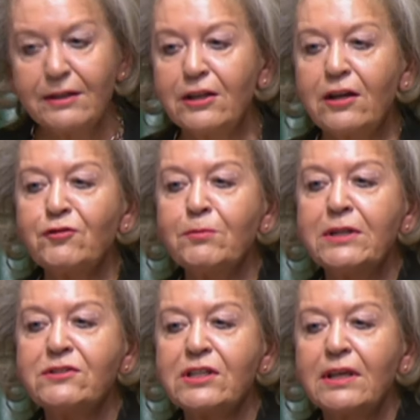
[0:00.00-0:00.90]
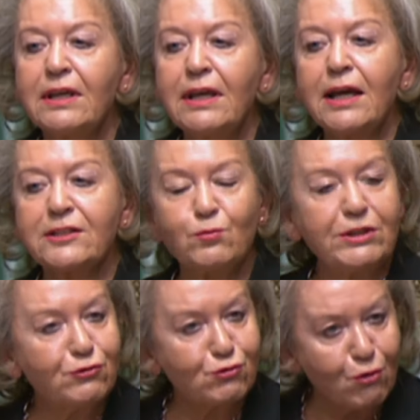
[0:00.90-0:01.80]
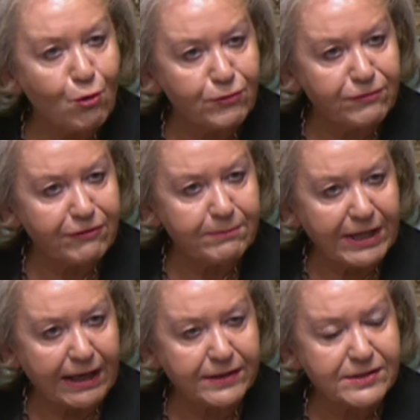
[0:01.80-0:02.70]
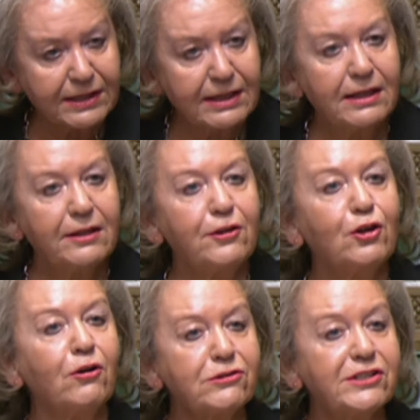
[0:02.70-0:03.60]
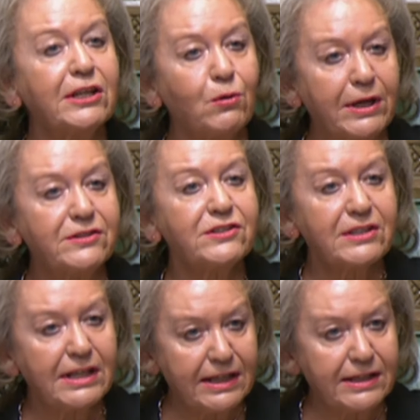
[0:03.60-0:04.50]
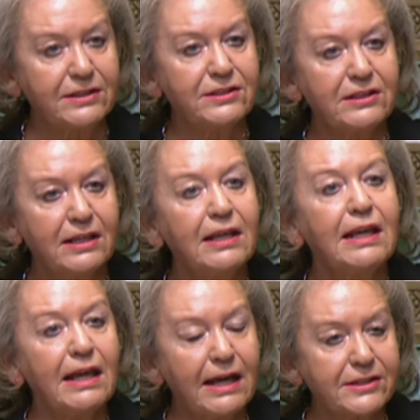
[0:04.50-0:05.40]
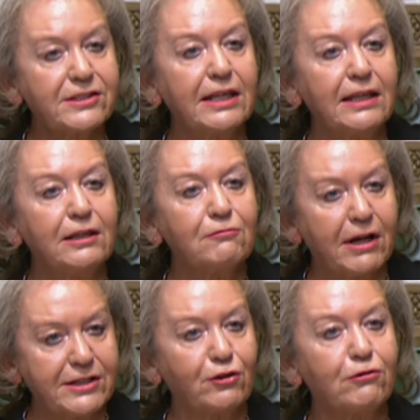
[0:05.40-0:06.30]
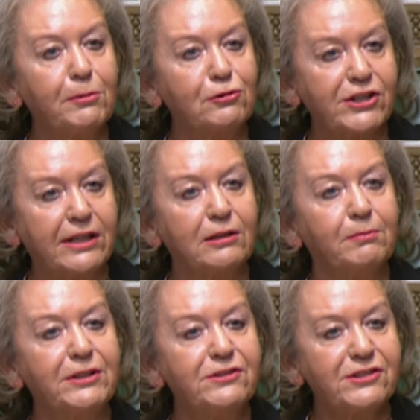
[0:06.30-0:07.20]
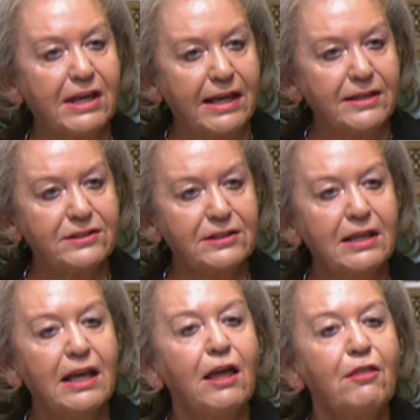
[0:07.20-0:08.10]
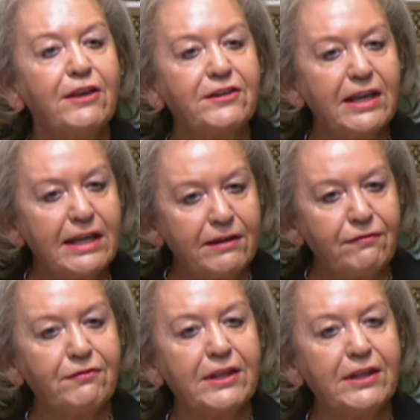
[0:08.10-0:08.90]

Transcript: The government has withdrawn from that. The consequence is, as the Right Honourable Gentleman says, that if